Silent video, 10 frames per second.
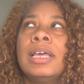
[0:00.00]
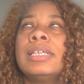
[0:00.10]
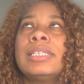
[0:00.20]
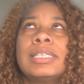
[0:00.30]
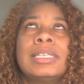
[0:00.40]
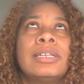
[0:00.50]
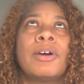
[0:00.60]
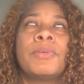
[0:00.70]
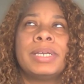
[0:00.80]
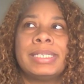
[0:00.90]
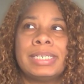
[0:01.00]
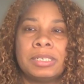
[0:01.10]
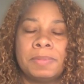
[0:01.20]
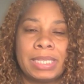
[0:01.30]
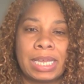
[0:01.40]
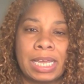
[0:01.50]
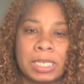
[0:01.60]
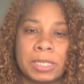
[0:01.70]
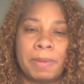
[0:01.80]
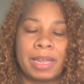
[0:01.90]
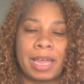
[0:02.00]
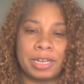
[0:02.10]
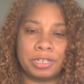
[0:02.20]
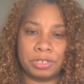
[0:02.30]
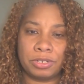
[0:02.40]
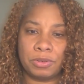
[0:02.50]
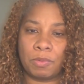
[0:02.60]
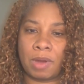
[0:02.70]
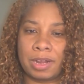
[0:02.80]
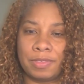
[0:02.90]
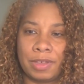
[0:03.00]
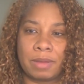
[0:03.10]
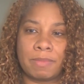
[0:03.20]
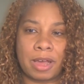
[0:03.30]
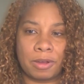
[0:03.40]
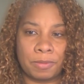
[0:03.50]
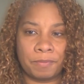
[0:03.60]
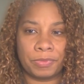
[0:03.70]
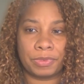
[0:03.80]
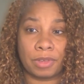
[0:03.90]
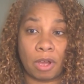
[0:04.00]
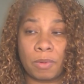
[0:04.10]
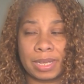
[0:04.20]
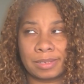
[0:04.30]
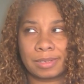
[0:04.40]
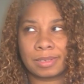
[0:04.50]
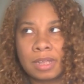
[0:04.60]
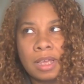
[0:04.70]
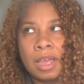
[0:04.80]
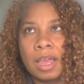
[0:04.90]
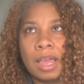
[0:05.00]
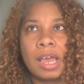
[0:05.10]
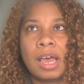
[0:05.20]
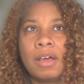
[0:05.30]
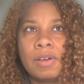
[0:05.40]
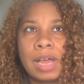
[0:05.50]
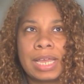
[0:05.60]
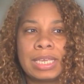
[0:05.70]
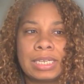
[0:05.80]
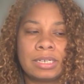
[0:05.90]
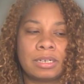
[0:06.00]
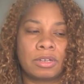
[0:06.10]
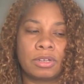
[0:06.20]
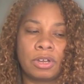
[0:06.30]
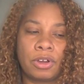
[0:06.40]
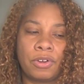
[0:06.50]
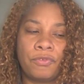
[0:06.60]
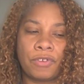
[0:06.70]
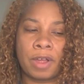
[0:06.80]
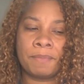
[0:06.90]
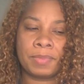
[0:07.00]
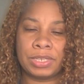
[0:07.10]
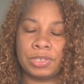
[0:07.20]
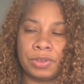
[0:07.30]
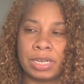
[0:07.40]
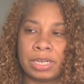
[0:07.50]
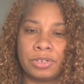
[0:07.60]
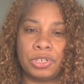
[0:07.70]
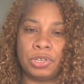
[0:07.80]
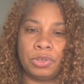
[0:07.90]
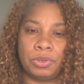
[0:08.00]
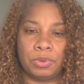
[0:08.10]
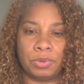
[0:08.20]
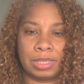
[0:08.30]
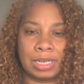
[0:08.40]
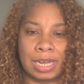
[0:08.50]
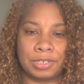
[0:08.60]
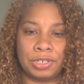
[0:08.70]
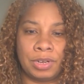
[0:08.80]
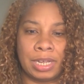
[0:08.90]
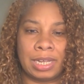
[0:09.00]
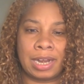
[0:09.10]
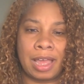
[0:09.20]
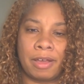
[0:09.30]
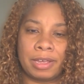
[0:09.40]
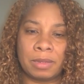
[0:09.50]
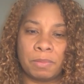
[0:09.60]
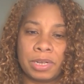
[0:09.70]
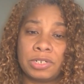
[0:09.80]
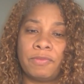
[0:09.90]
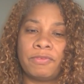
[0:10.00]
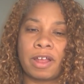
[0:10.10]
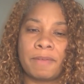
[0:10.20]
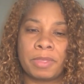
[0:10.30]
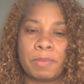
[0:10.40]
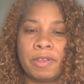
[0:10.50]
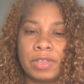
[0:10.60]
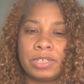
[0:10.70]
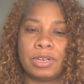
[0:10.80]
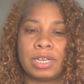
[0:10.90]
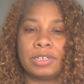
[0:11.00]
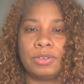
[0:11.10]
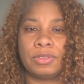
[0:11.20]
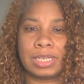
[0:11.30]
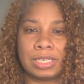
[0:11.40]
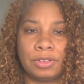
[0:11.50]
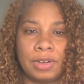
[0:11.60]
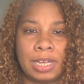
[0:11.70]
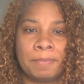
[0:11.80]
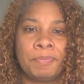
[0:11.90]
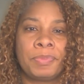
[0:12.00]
This doesn't always need to be the case, but I do want to think about always how I can go from this unit to the next unit and how I can bridge from the previous unit to this unit.